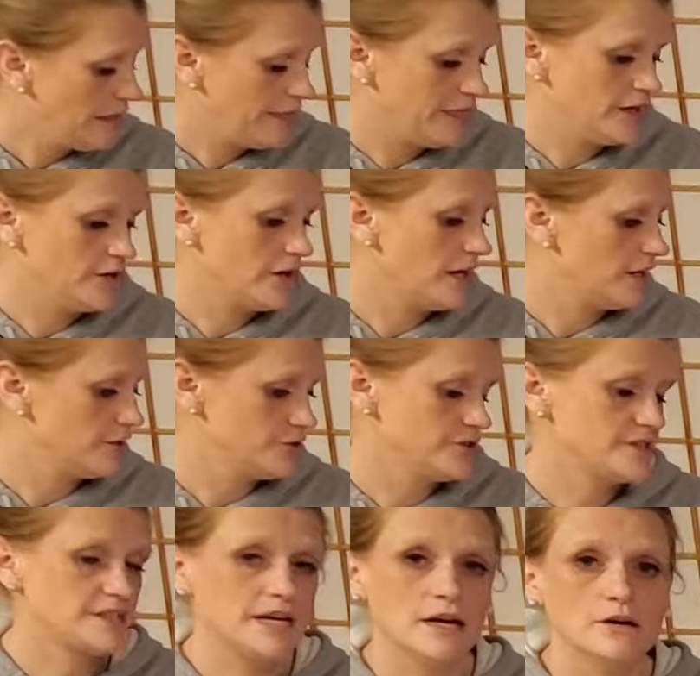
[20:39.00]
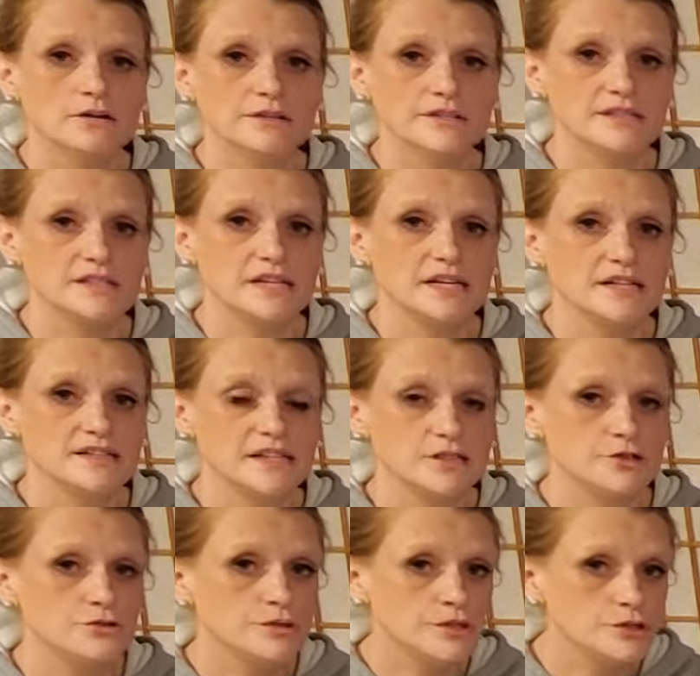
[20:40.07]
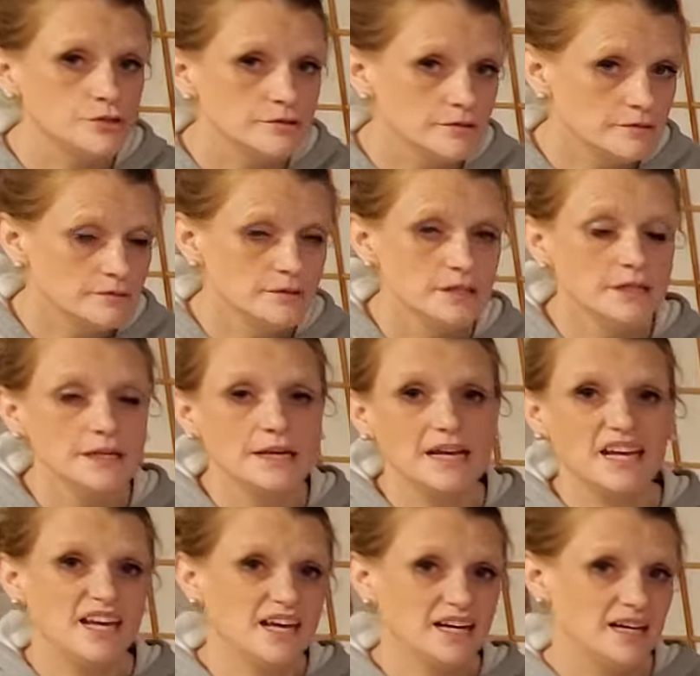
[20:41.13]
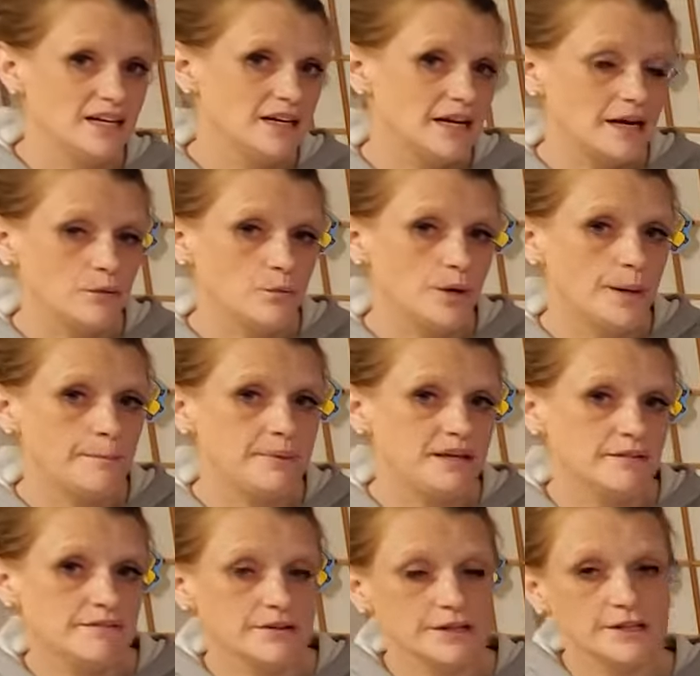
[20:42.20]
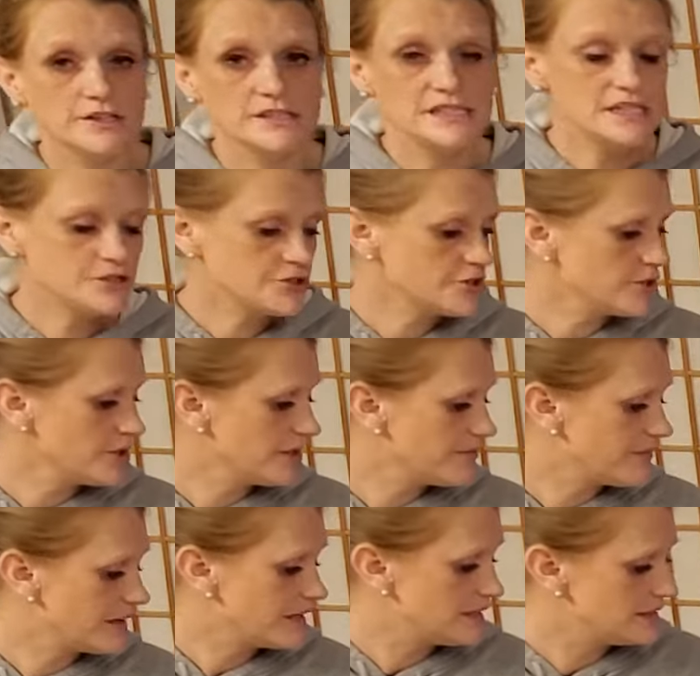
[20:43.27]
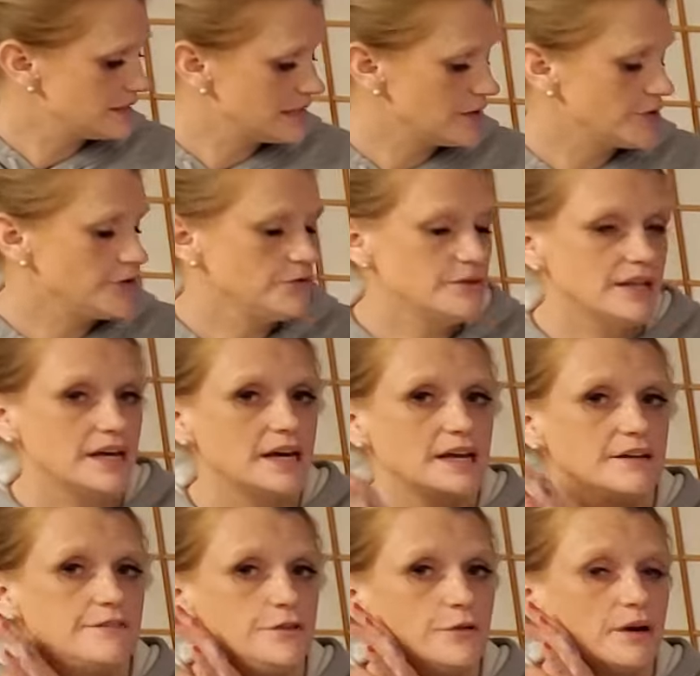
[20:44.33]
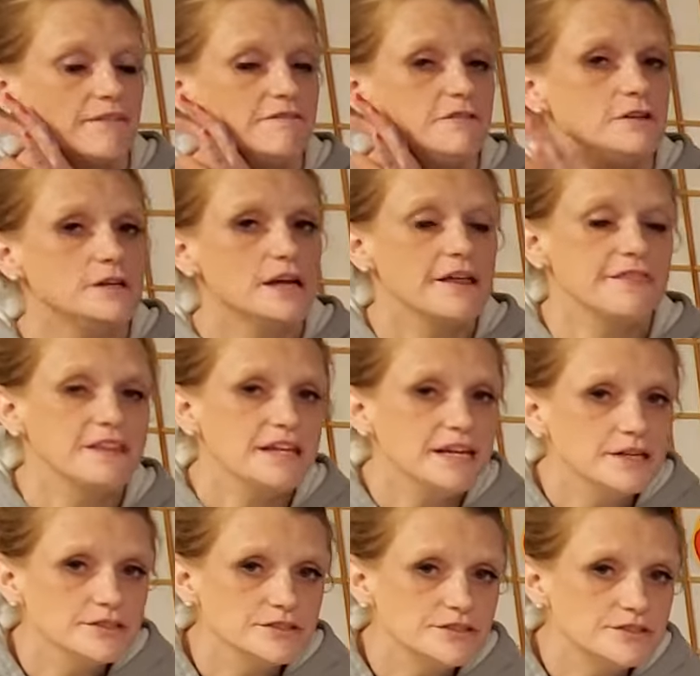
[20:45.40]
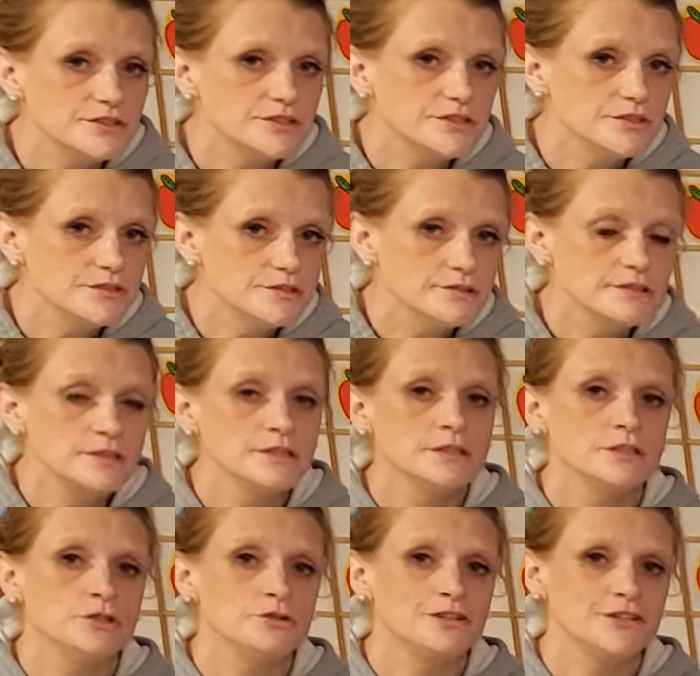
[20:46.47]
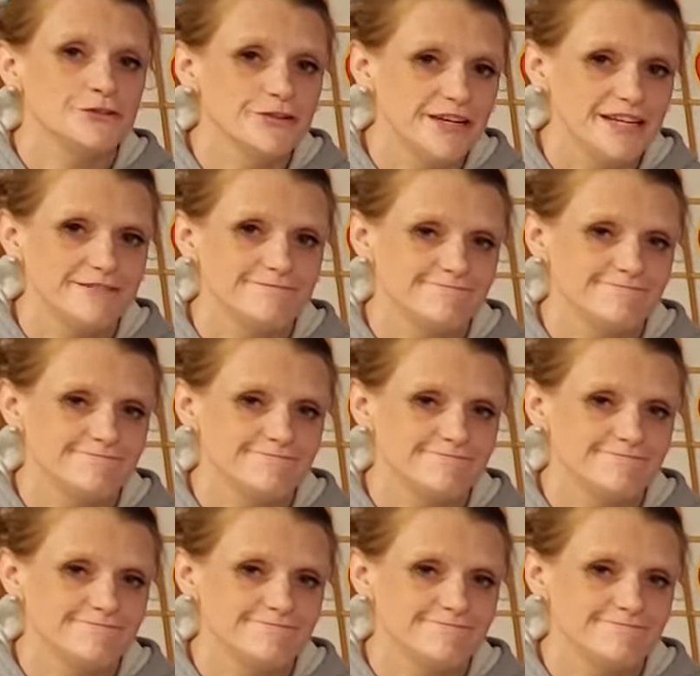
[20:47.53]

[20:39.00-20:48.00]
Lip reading: there are just countless things that you can do. And I wouldn't be a very good teacher if I didn't tell you that if you have nothing else to do, you can read.